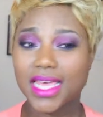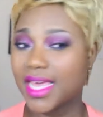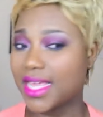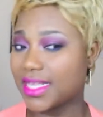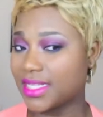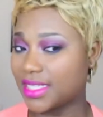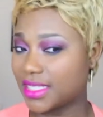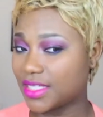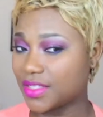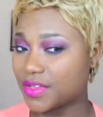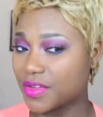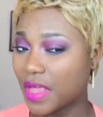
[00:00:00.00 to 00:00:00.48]

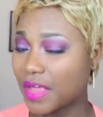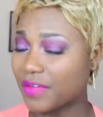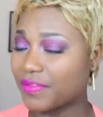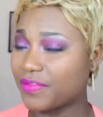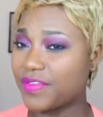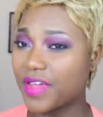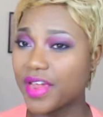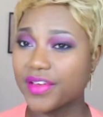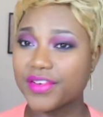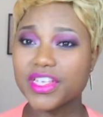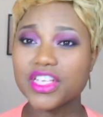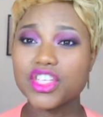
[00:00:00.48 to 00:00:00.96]
It's
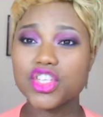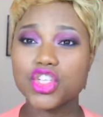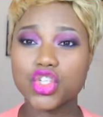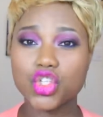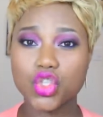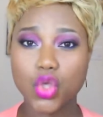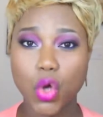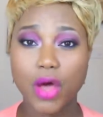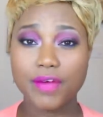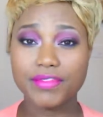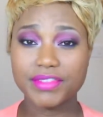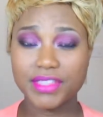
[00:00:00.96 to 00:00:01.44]
a very
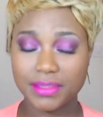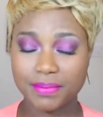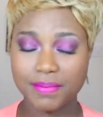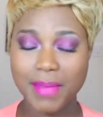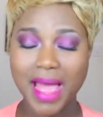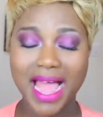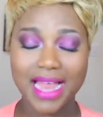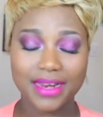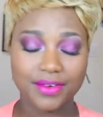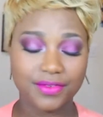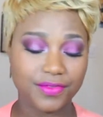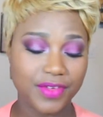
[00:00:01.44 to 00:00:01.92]
soft
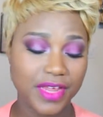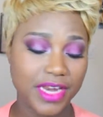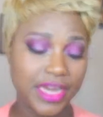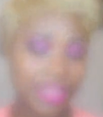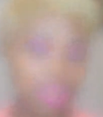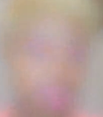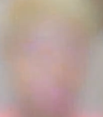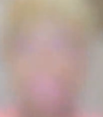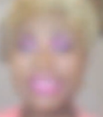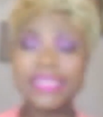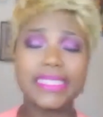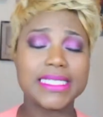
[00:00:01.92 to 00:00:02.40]
matte
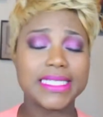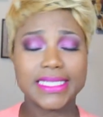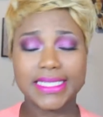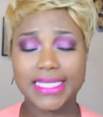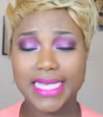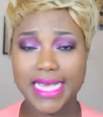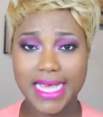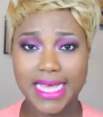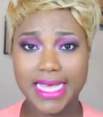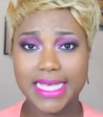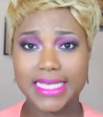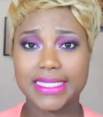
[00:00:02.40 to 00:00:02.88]
finish. The
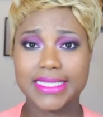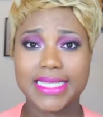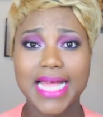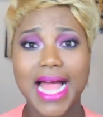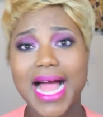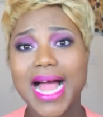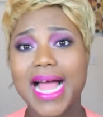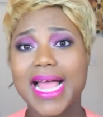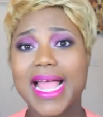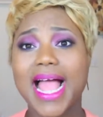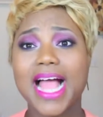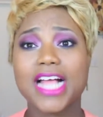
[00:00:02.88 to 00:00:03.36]
consensus is
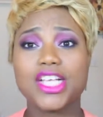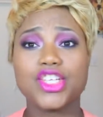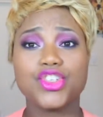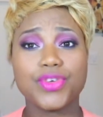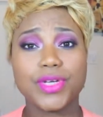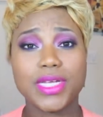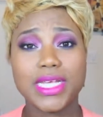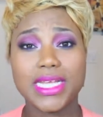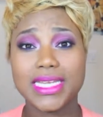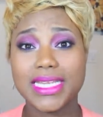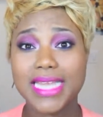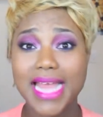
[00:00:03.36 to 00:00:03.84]
I
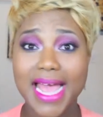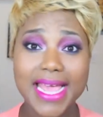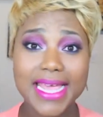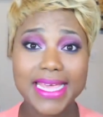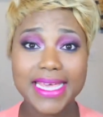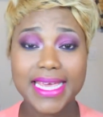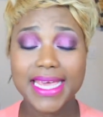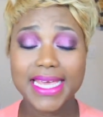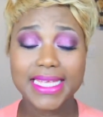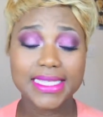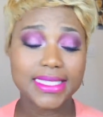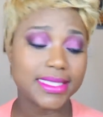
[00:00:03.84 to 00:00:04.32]
actually
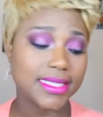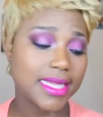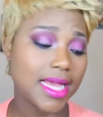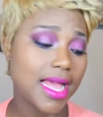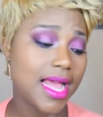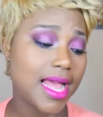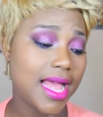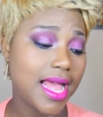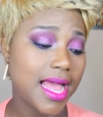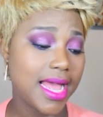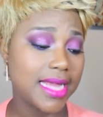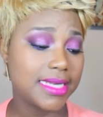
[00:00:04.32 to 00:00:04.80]
like it,
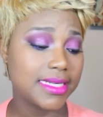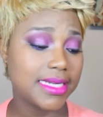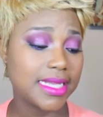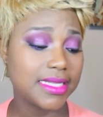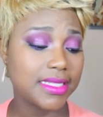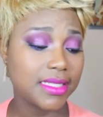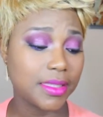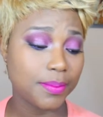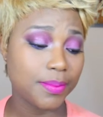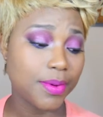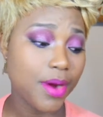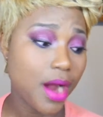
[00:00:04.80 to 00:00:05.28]
and
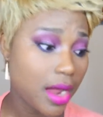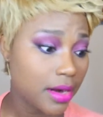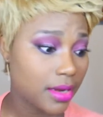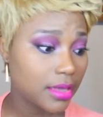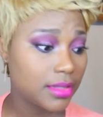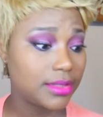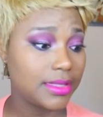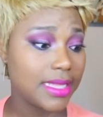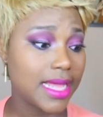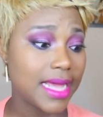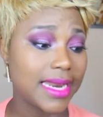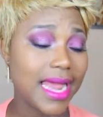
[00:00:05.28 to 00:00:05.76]
it's a
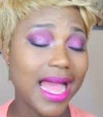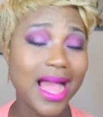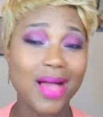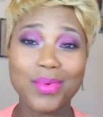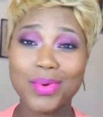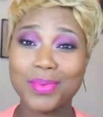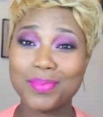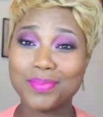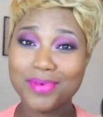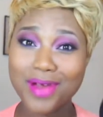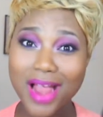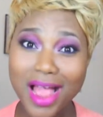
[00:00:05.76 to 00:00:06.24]
product that
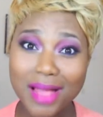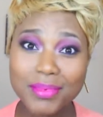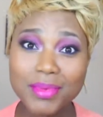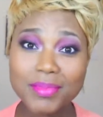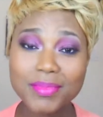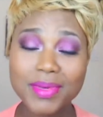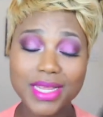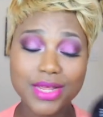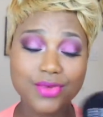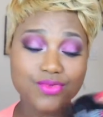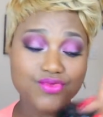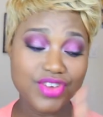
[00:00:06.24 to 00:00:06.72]
I would
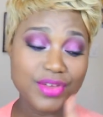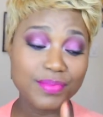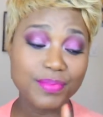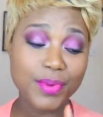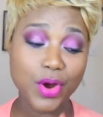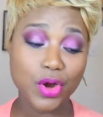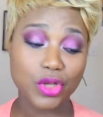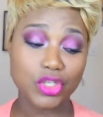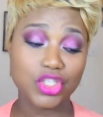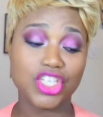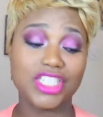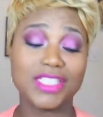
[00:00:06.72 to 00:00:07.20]
probably
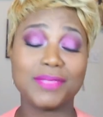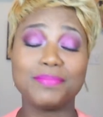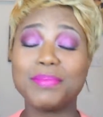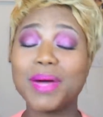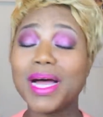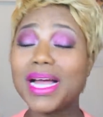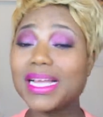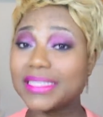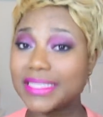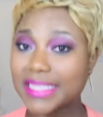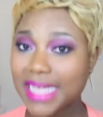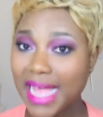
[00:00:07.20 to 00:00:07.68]
repurchase,
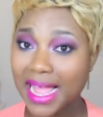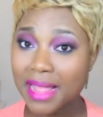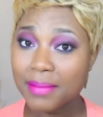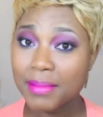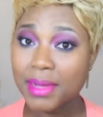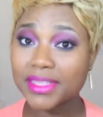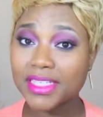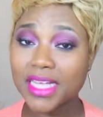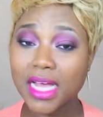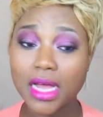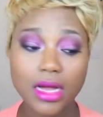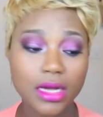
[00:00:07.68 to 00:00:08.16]
but
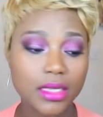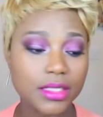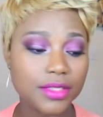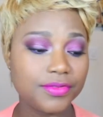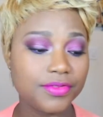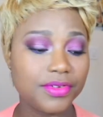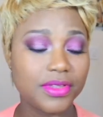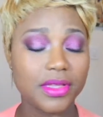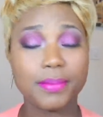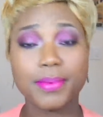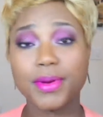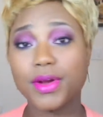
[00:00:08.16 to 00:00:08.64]
I'm on the
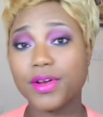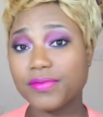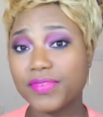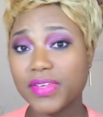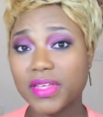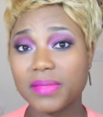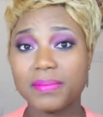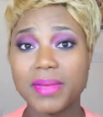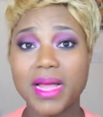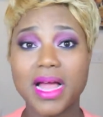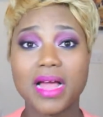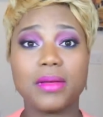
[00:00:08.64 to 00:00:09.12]
hunt for the
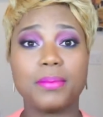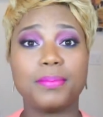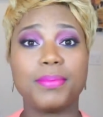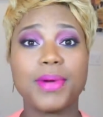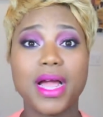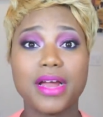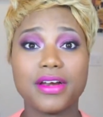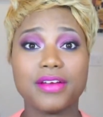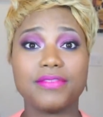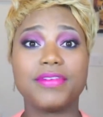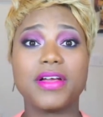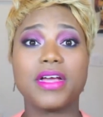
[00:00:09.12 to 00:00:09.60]
perfect
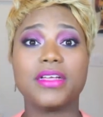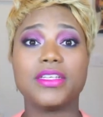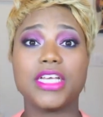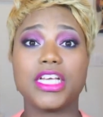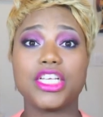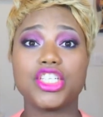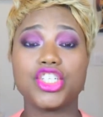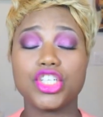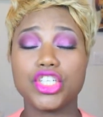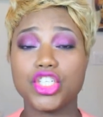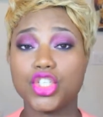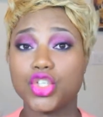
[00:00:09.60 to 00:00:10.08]
powder
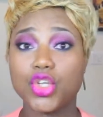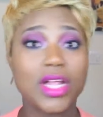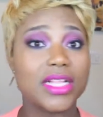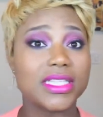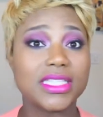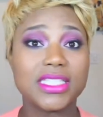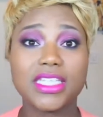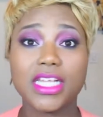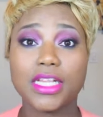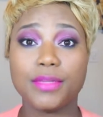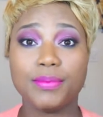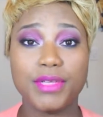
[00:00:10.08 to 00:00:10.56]
foundation, so
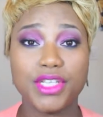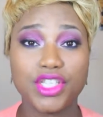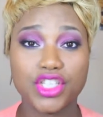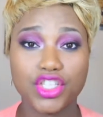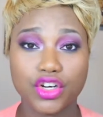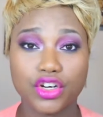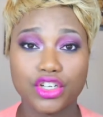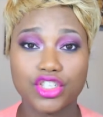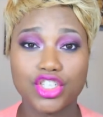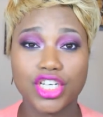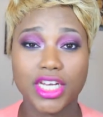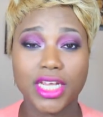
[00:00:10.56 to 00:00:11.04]
I'll still be
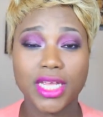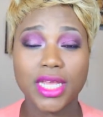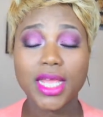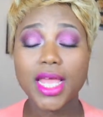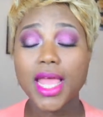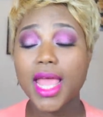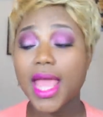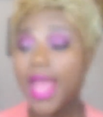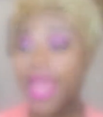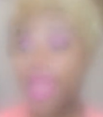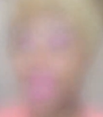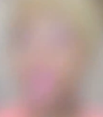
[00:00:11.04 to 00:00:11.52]

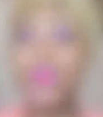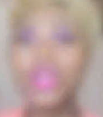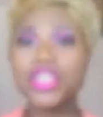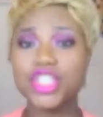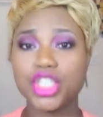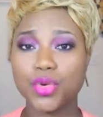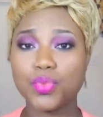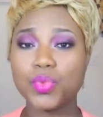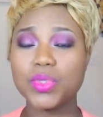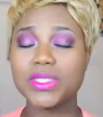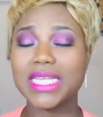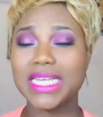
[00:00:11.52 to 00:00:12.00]
searching. I
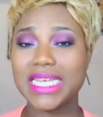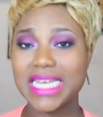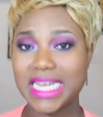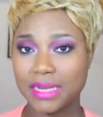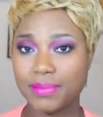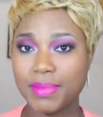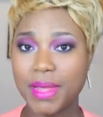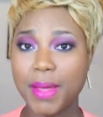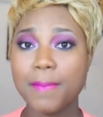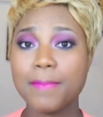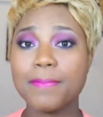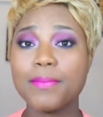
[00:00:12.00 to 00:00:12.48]
wish it was a
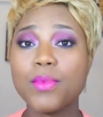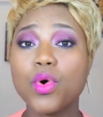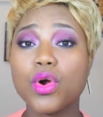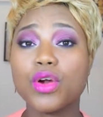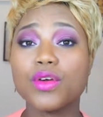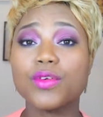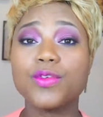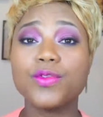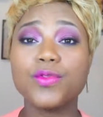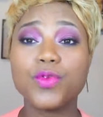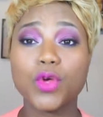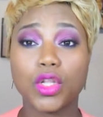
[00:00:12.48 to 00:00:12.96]
little bit
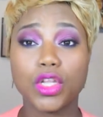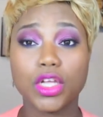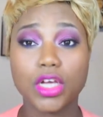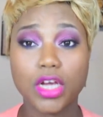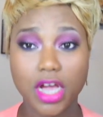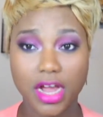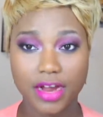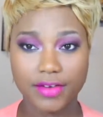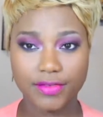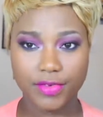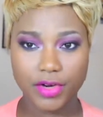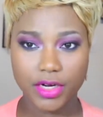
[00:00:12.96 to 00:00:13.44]
more full
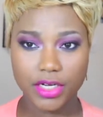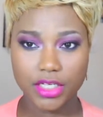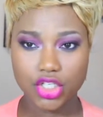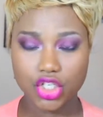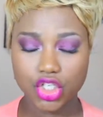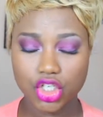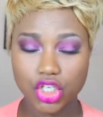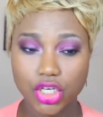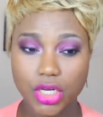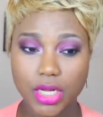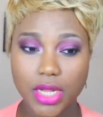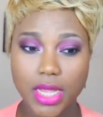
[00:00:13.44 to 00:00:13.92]

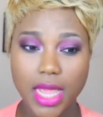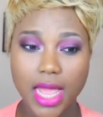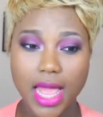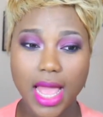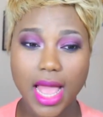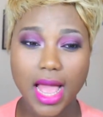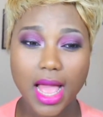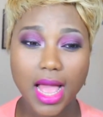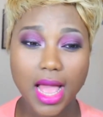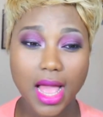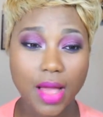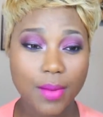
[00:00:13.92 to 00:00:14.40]
coverage.
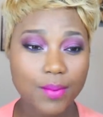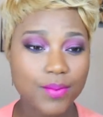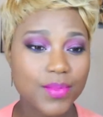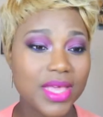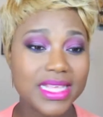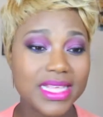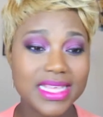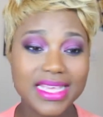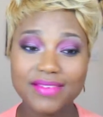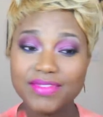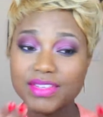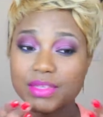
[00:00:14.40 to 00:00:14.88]

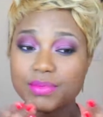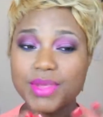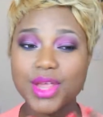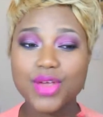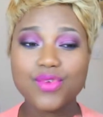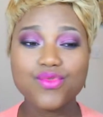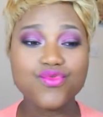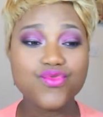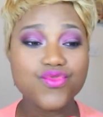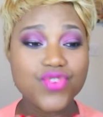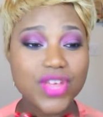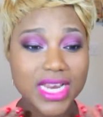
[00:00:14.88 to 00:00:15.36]
It gives me
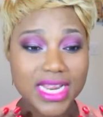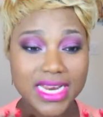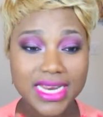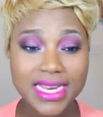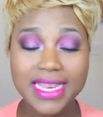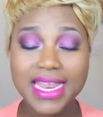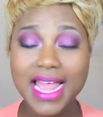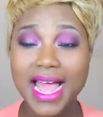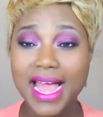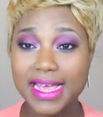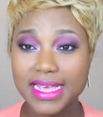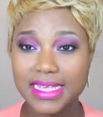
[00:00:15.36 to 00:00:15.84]
a really
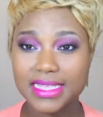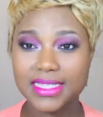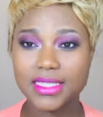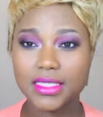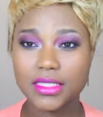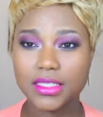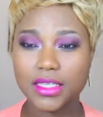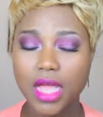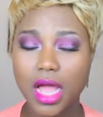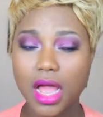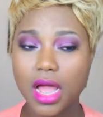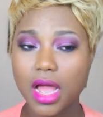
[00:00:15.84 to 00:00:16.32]

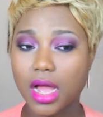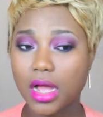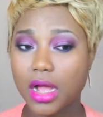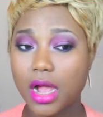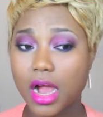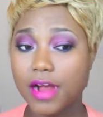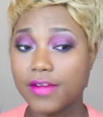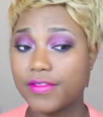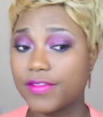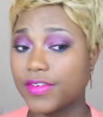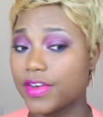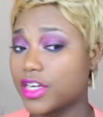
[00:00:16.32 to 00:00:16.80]
nice
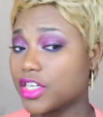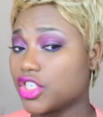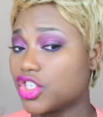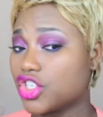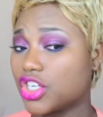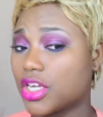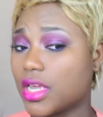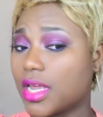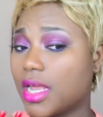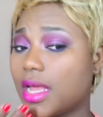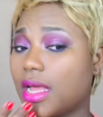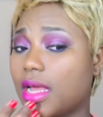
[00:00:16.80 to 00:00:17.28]

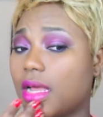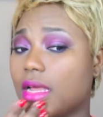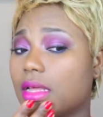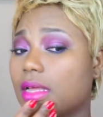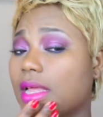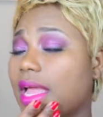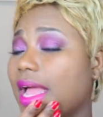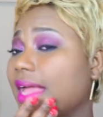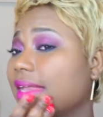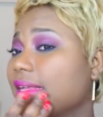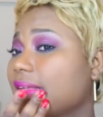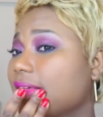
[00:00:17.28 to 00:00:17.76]
coverage,
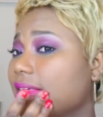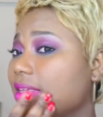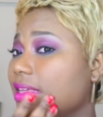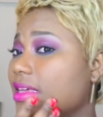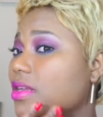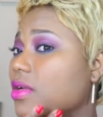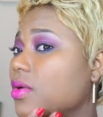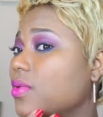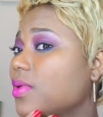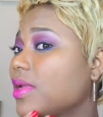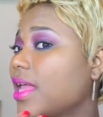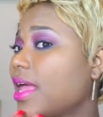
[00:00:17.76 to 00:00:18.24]
and
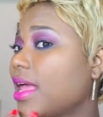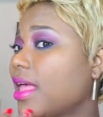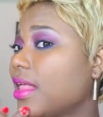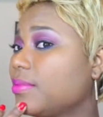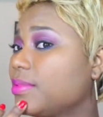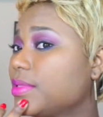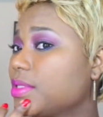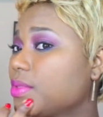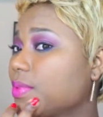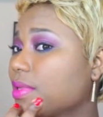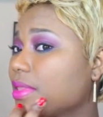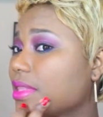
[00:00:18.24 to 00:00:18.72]
you know, it
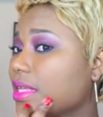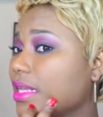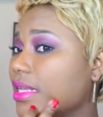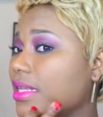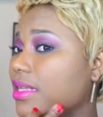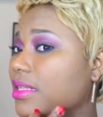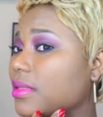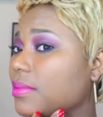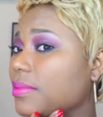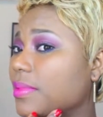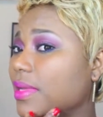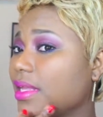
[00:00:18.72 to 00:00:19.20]
helps with a
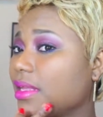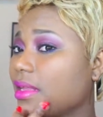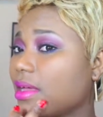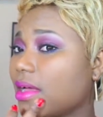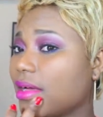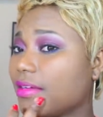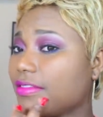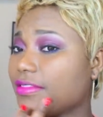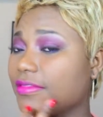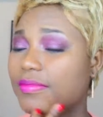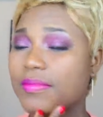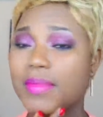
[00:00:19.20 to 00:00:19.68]
little bit
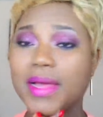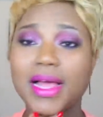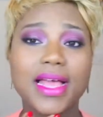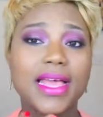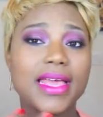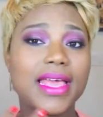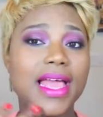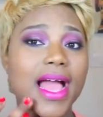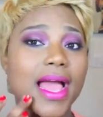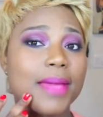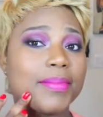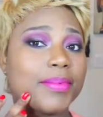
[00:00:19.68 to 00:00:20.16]
of
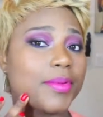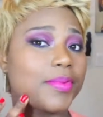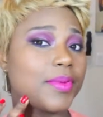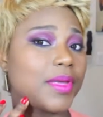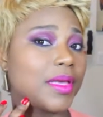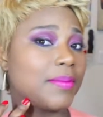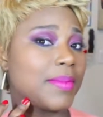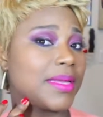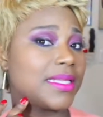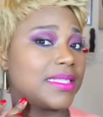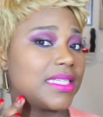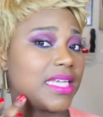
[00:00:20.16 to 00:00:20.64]
my
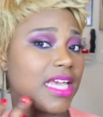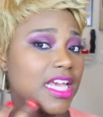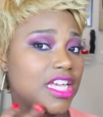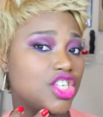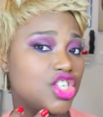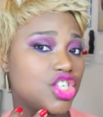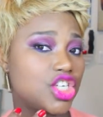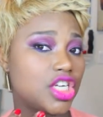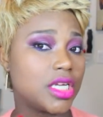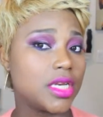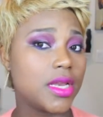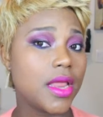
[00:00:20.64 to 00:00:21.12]

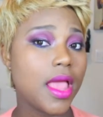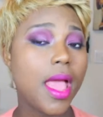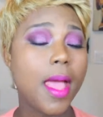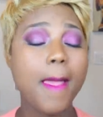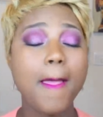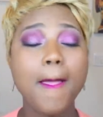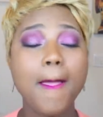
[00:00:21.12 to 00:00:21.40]
hyperpigmentation.